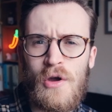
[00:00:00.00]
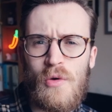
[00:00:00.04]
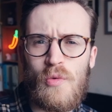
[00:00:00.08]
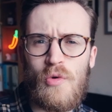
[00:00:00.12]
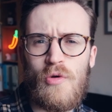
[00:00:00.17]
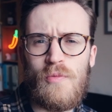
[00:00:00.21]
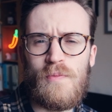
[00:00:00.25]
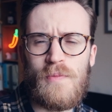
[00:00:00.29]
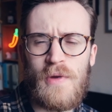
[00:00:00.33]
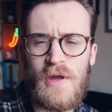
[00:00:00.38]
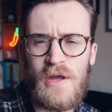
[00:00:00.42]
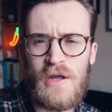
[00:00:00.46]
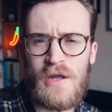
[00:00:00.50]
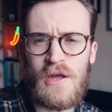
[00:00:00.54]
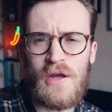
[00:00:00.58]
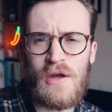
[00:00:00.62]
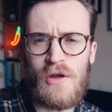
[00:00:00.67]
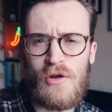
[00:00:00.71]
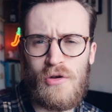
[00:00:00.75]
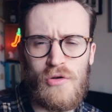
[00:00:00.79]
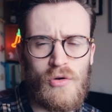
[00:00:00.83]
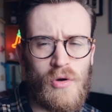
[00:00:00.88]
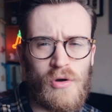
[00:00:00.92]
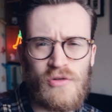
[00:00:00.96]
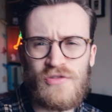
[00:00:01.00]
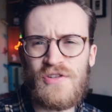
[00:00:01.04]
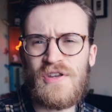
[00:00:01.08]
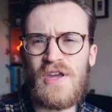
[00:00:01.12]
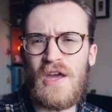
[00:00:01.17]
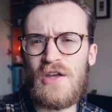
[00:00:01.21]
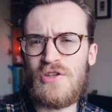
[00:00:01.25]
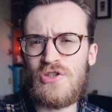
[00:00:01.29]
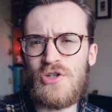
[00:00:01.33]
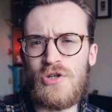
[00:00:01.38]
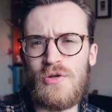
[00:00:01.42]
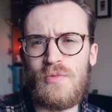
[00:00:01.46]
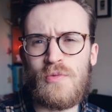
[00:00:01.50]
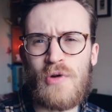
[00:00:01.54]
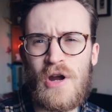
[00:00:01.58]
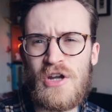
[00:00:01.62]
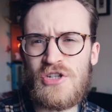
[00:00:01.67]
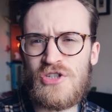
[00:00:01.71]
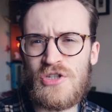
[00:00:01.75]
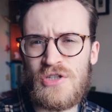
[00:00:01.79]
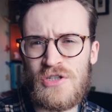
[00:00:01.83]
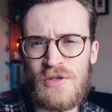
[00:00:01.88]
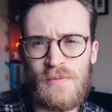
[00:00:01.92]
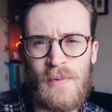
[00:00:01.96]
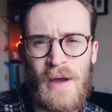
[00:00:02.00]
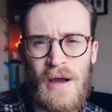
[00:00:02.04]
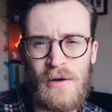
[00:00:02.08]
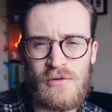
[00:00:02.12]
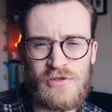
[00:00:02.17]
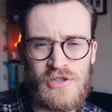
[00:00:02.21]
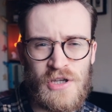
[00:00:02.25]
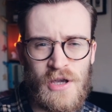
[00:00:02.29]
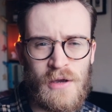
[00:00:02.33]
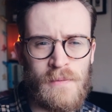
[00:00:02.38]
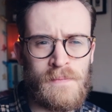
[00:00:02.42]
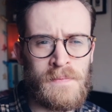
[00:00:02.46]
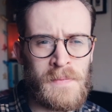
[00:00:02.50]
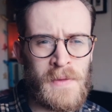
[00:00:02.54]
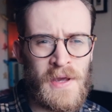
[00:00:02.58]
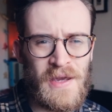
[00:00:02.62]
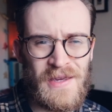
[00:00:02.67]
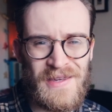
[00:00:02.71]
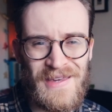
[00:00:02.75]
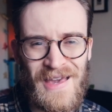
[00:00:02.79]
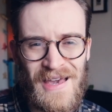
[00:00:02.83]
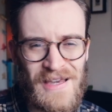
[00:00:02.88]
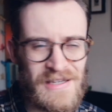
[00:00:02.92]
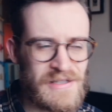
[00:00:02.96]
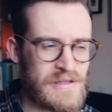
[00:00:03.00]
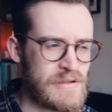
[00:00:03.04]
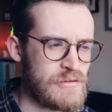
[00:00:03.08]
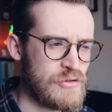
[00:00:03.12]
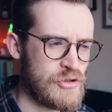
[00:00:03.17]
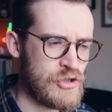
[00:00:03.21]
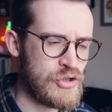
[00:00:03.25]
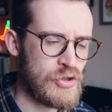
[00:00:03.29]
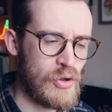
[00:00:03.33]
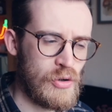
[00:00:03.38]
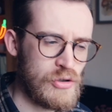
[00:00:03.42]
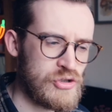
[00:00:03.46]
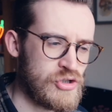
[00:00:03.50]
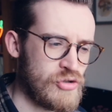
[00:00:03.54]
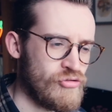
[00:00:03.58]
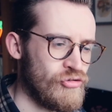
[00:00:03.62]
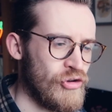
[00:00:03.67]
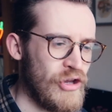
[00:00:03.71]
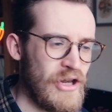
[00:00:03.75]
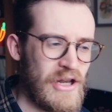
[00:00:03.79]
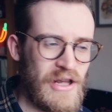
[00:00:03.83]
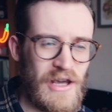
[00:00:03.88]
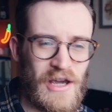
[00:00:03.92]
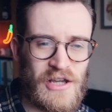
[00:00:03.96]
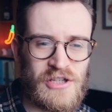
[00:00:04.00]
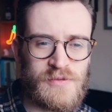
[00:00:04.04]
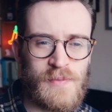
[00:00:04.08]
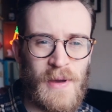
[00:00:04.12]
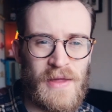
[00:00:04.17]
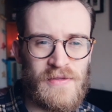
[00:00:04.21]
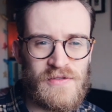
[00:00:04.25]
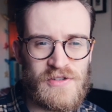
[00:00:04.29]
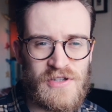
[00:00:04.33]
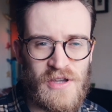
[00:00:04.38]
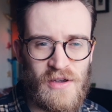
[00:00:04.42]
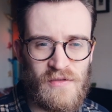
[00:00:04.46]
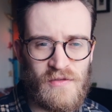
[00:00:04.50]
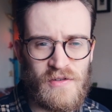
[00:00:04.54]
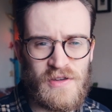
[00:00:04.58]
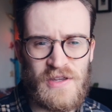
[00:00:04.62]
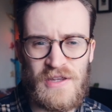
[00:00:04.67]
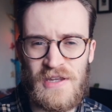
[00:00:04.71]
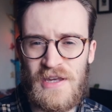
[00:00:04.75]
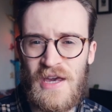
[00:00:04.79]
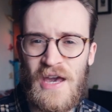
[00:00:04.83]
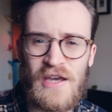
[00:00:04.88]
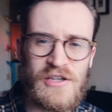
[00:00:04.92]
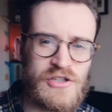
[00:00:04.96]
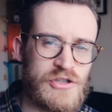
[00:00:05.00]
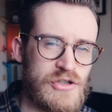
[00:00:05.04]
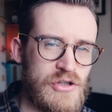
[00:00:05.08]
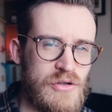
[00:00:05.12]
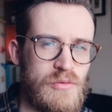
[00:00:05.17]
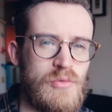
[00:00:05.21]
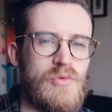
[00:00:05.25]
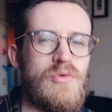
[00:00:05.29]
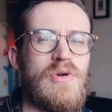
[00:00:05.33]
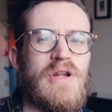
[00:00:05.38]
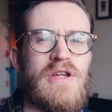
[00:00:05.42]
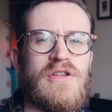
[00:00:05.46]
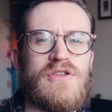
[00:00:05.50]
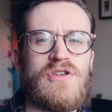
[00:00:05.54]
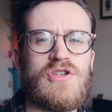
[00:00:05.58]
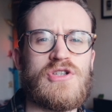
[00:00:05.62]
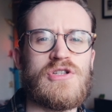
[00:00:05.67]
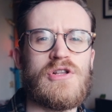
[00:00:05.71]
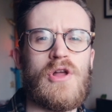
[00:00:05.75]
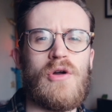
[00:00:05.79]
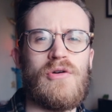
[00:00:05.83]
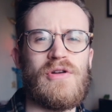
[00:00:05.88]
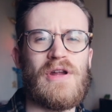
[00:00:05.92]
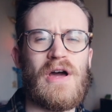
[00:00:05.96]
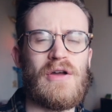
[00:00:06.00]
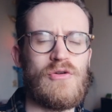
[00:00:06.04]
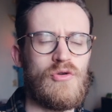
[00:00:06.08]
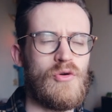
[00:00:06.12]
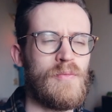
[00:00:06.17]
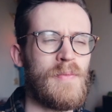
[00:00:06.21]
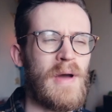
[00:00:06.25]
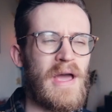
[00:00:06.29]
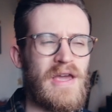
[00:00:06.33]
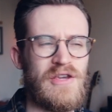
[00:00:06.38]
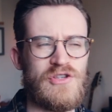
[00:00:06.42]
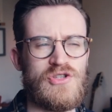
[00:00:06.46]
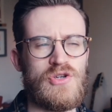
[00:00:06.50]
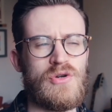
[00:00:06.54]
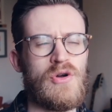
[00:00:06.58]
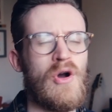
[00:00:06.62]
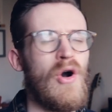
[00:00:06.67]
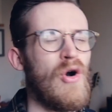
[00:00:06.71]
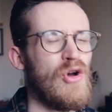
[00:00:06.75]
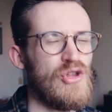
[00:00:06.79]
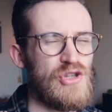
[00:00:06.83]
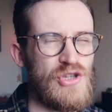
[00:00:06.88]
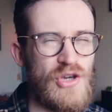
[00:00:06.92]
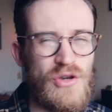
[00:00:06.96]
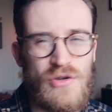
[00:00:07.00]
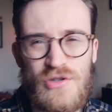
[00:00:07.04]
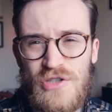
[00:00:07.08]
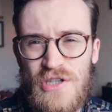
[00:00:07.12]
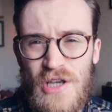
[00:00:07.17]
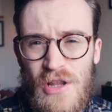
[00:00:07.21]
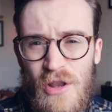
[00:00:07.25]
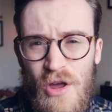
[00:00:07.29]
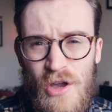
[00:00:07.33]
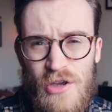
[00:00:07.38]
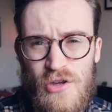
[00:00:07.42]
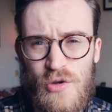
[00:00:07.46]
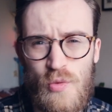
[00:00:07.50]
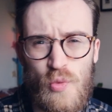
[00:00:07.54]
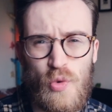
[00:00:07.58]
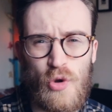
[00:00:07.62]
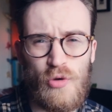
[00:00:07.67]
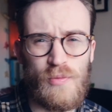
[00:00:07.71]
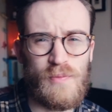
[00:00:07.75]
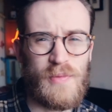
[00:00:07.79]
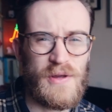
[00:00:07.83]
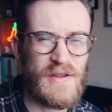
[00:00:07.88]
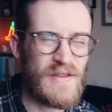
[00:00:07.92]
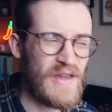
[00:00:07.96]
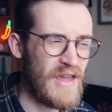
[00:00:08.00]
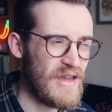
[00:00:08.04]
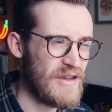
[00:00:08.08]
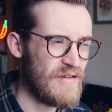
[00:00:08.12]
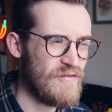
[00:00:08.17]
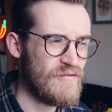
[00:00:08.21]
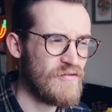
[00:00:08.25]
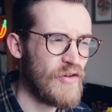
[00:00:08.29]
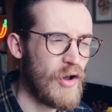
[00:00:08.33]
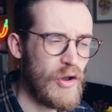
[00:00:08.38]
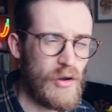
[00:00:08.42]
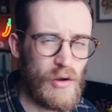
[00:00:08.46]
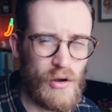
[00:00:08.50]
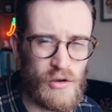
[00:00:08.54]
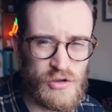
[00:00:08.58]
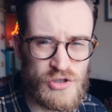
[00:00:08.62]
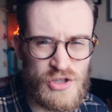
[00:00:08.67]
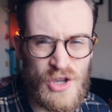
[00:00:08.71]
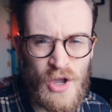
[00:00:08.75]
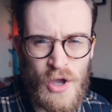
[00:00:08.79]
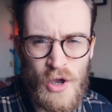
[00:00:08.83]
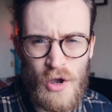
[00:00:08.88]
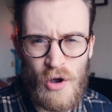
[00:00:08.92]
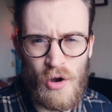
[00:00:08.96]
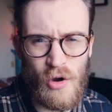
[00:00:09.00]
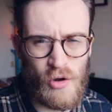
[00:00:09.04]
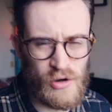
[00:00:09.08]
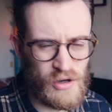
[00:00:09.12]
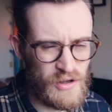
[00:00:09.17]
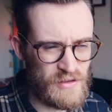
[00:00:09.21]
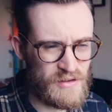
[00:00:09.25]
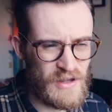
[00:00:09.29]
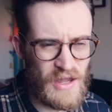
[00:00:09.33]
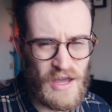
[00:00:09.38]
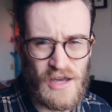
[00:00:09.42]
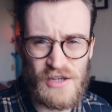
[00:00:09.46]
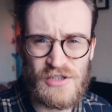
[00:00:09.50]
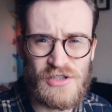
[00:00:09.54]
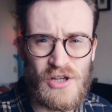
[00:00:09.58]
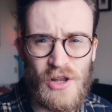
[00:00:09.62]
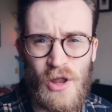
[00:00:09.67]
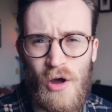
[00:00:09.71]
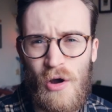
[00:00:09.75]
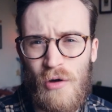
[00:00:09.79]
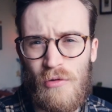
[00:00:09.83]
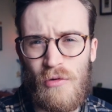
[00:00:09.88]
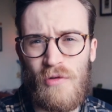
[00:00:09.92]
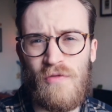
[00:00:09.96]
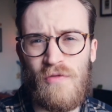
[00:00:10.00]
would be not to get too precious about it. Yes, the shots are really expensive. Yes, you will need to slow down your pace. You can't use it like you would be taking photos on a DSLR or